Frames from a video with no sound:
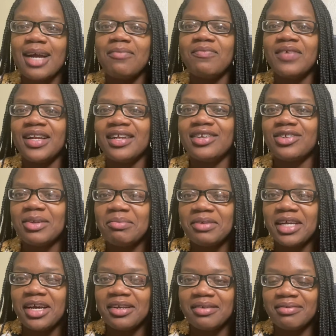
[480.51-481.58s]
I'm finished. I'm
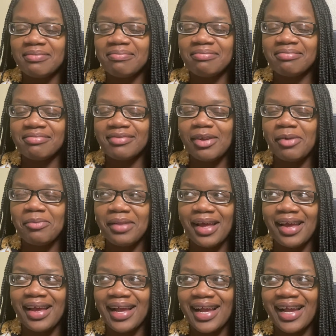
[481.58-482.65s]
done. I'm like,